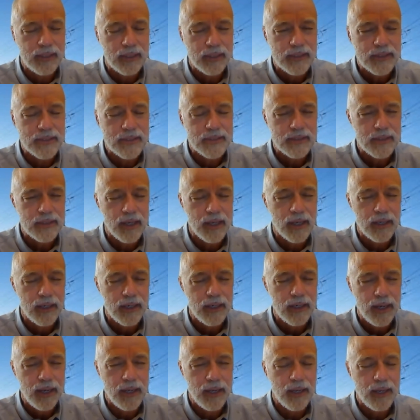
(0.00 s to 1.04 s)
is
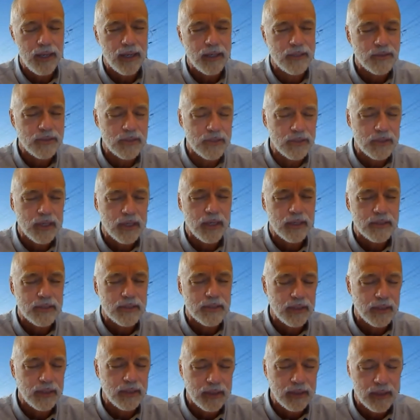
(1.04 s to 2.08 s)
as discussed
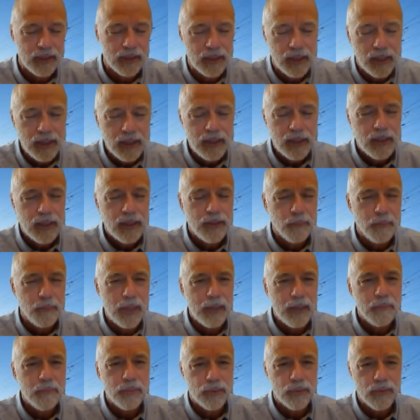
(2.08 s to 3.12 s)
in the
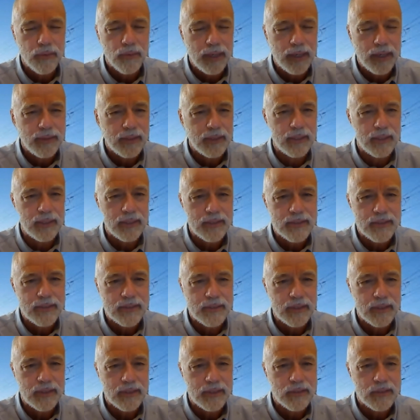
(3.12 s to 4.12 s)
paper, I think is